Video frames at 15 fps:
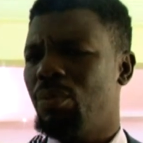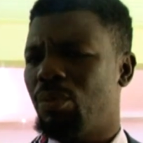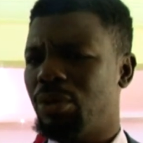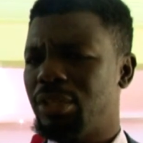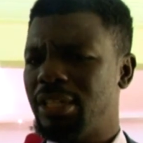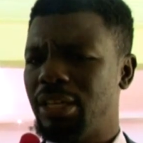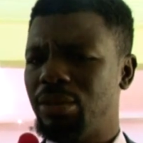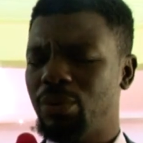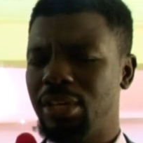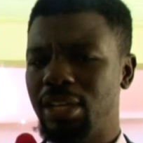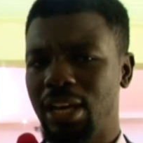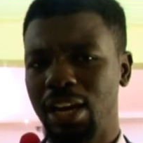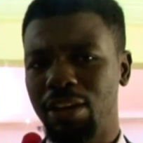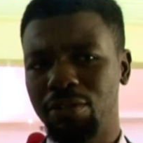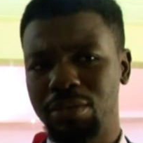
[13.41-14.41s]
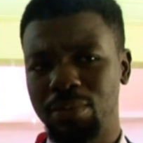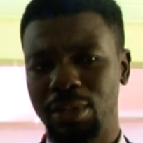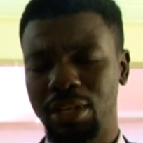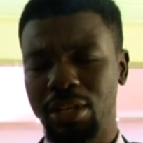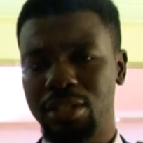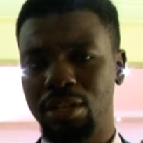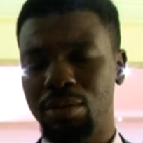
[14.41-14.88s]
But then, with the kind of
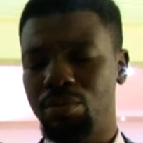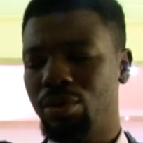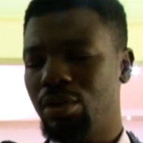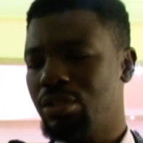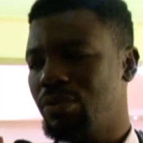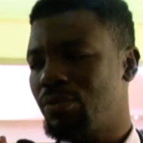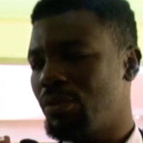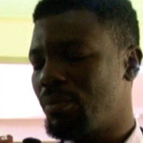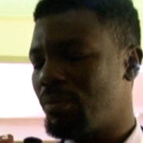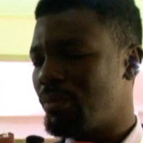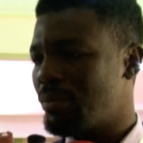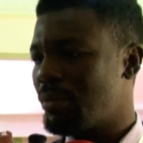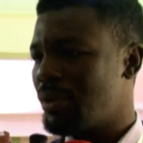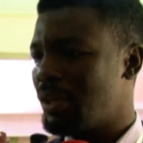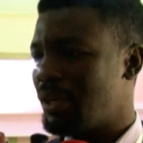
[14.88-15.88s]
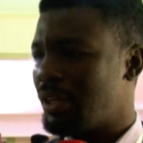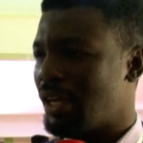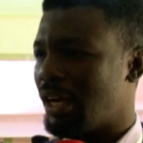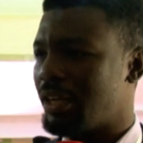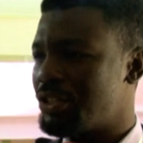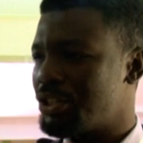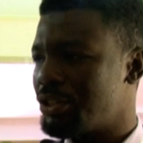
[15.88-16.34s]
speakers they brought from
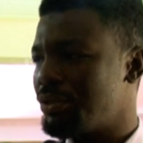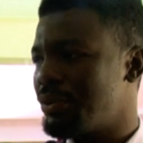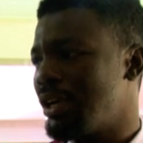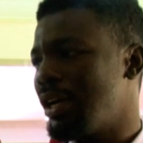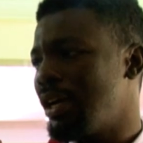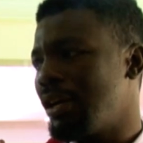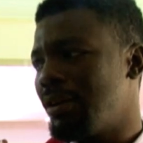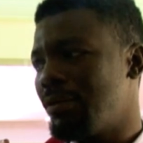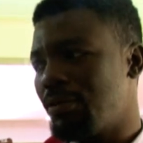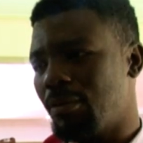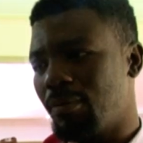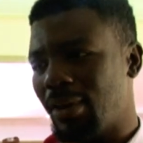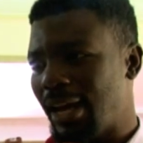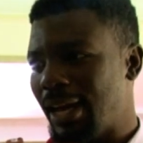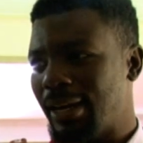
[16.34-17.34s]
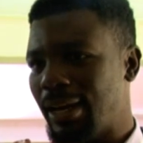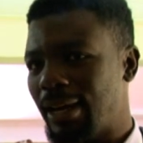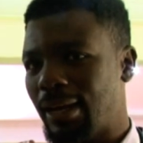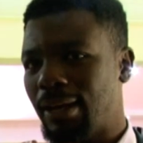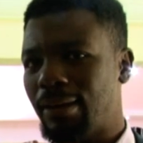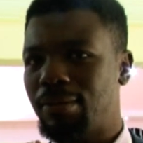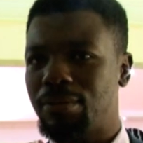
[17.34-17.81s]
Nigeria, from
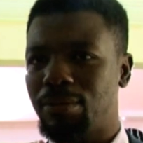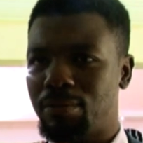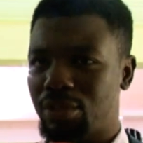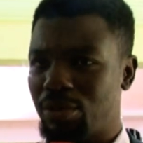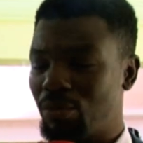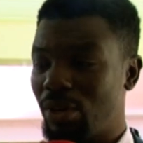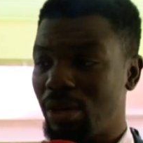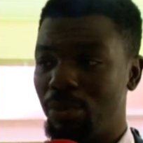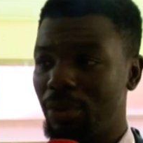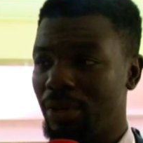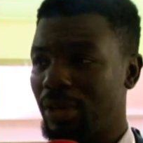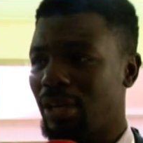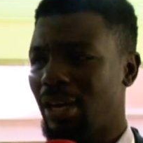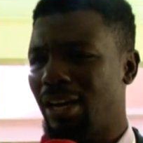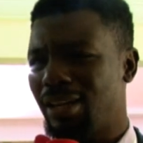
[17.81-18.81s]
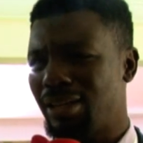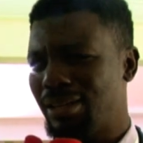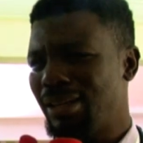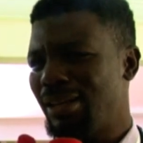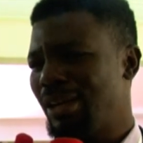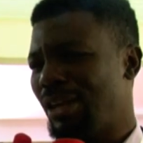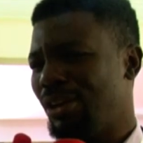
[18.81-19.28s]
Ghana, from Zimbabwe, and
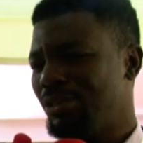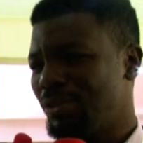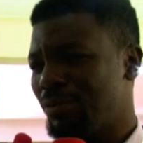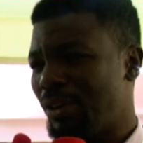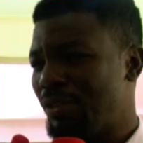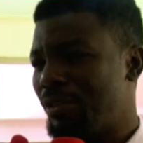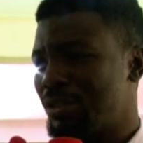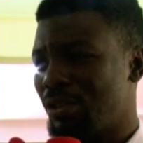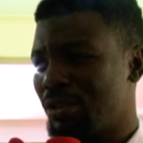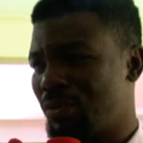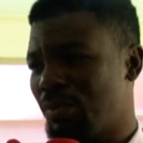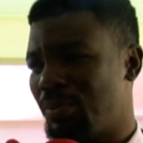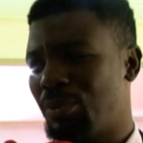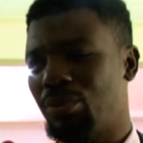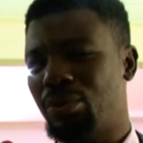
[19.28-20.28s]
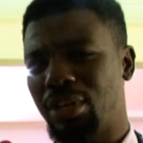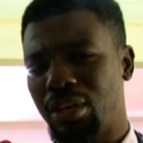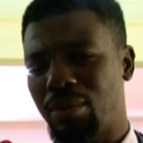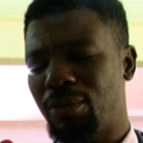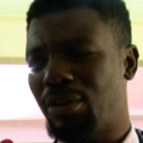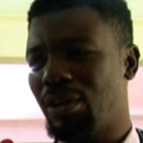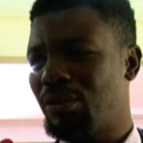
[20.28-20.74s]
a lot of very resourceful people
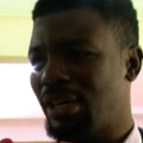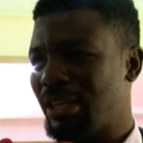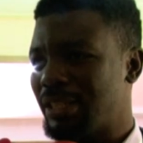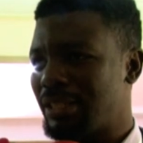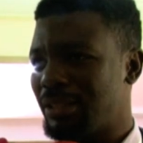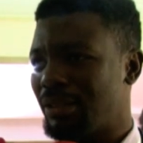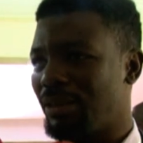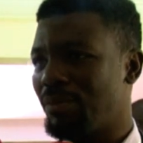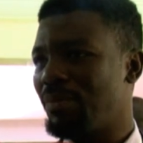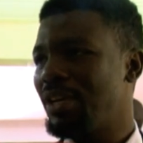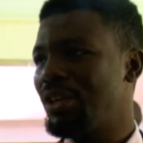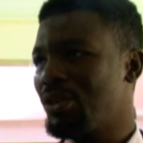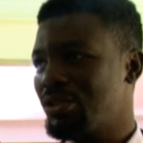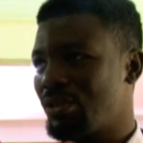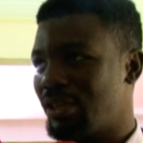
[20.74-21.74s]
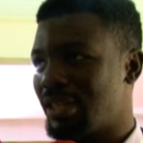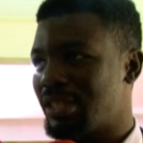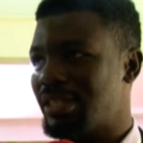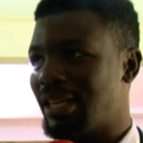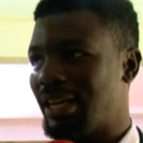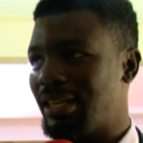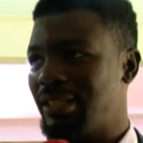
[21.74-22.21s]
came around and made us
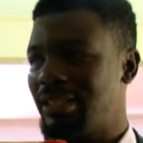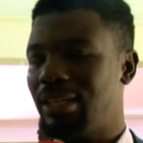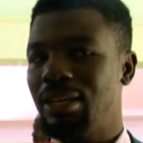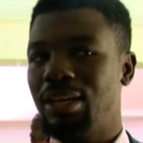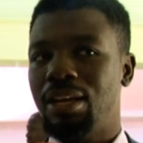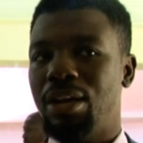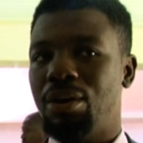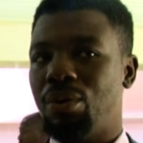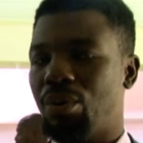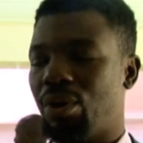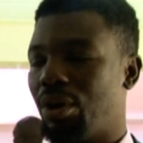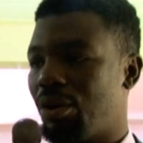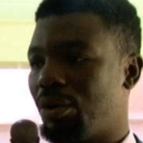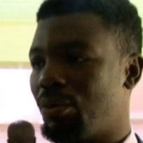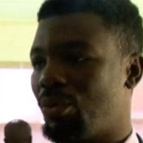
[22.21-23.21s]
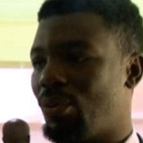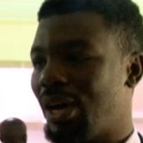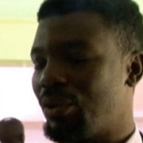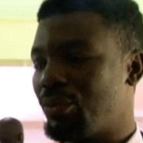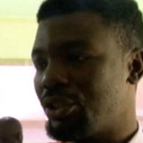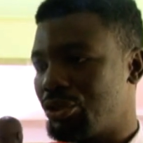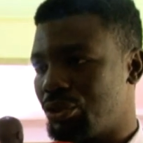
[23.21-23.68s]
understand uh,
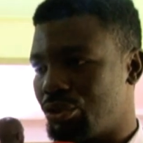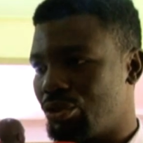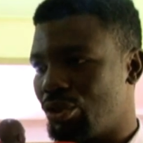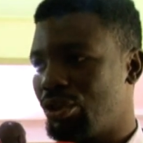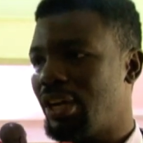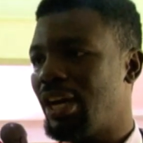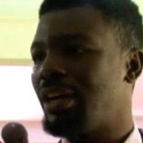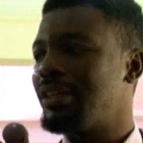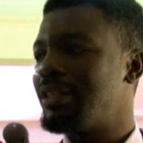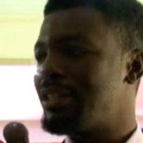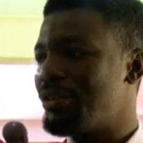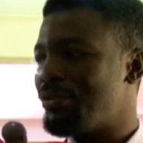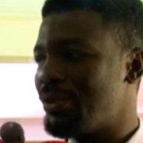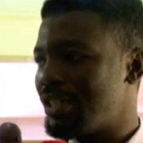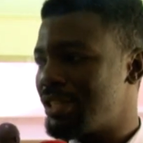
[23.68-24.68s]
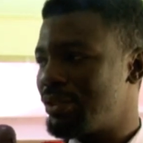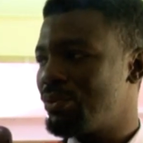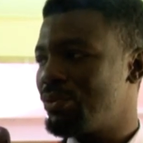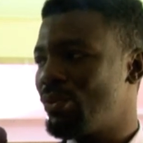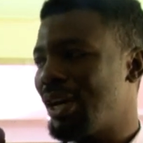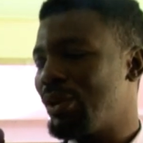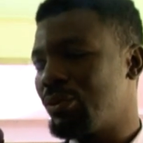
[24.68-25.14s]
why we should run and the
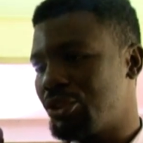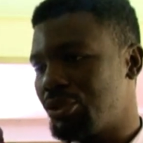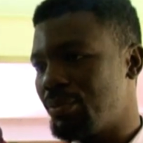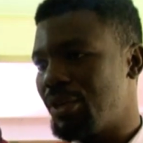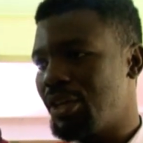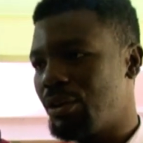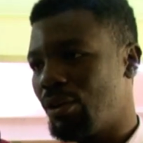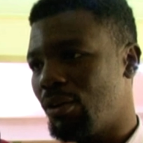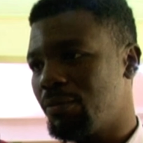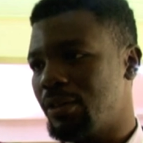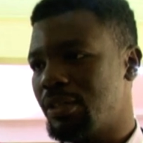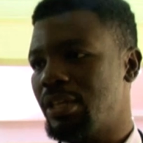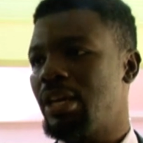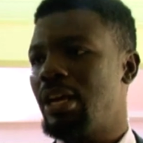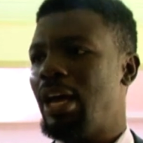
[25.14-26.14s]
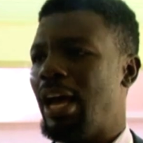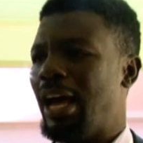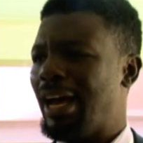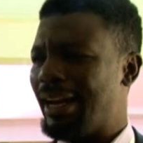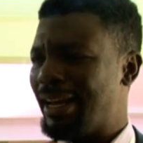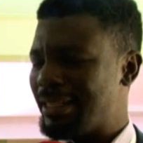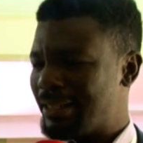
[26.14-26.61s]
reason why we should be in office.
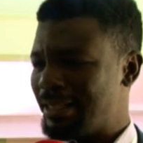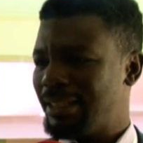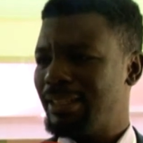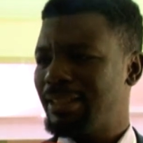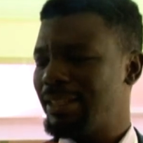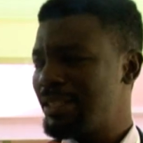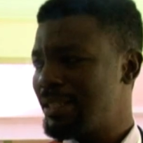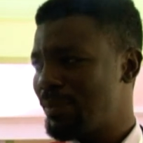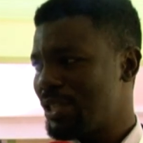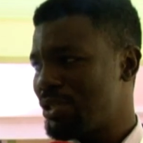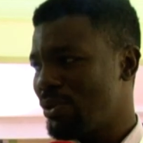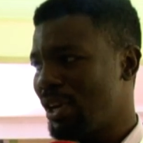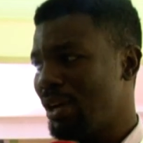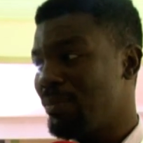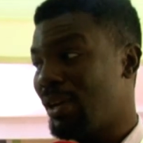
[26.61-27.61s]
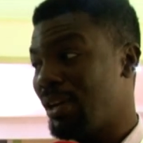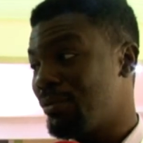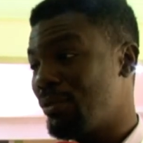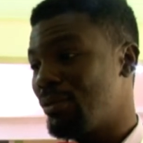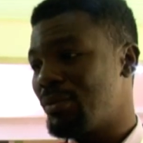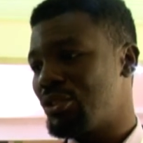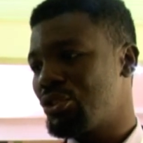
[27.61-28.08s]
And I think this particular
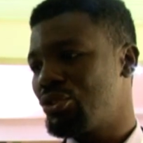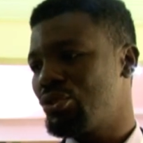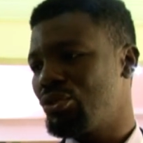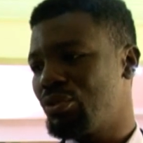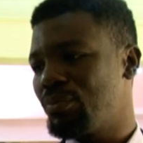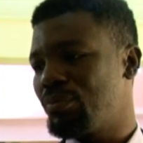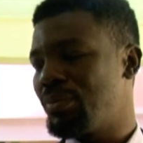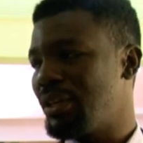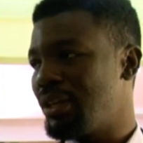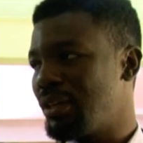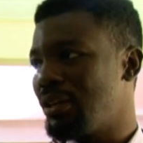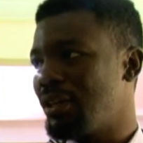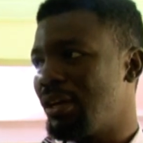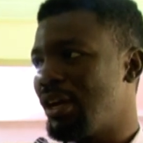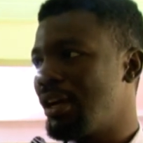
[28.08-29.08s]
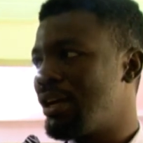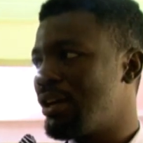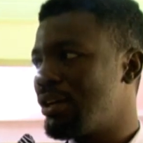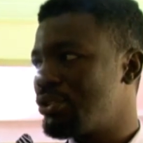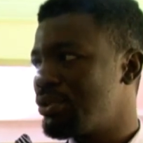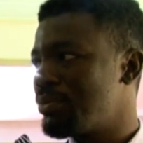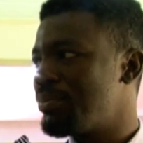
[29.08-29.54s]
platform is, should be
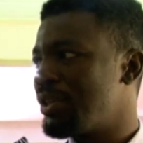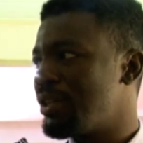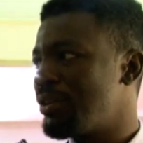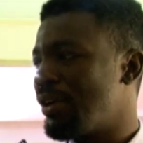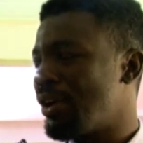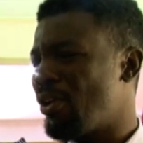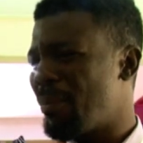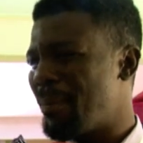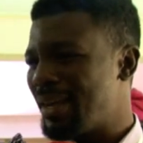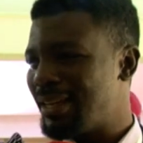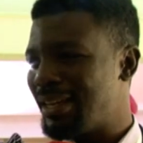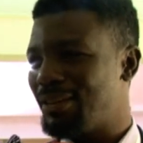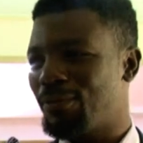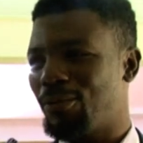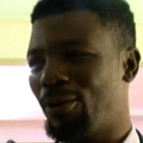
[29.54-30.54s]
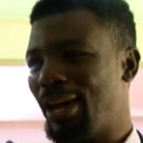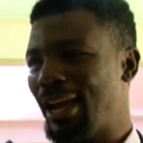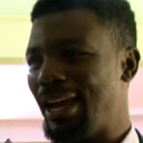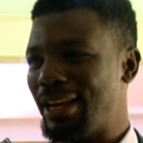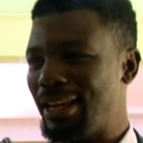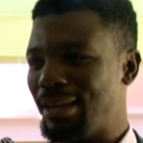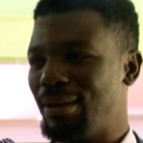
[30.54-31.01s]
uh, should be recommended for
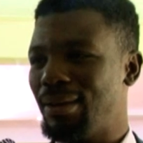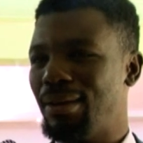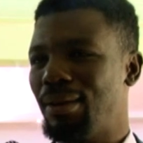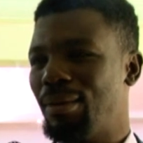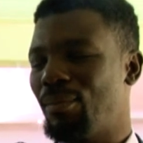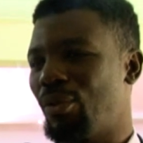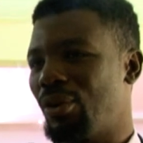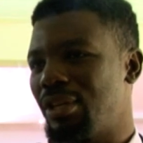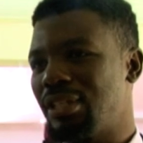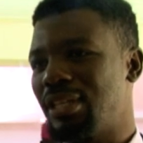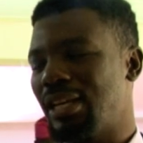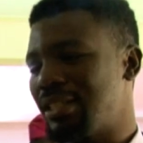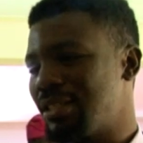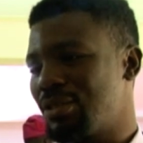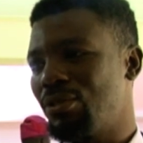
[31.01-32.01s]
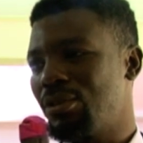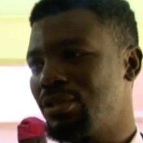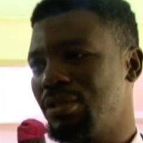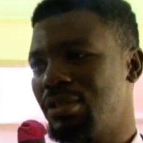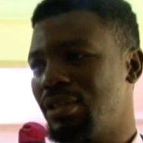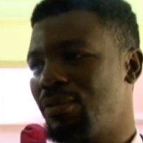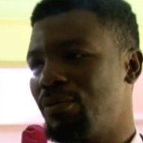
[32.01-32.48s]
any body that is going
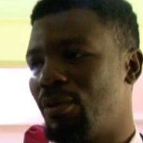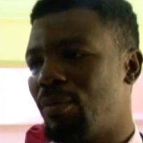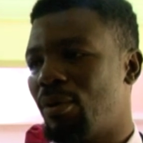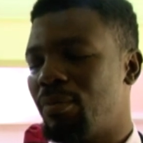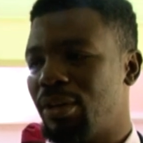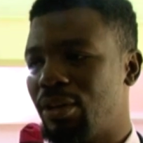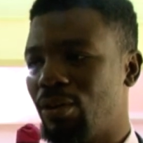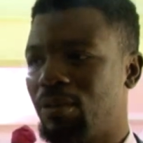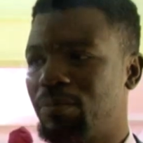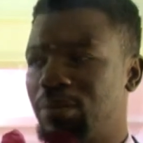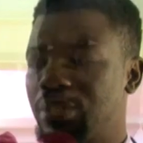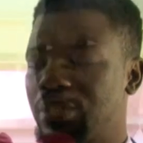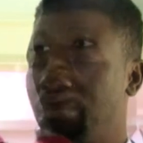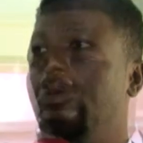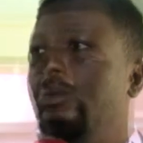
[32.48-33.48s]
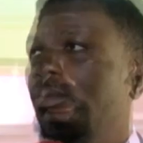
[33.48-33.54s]
to seek for public office.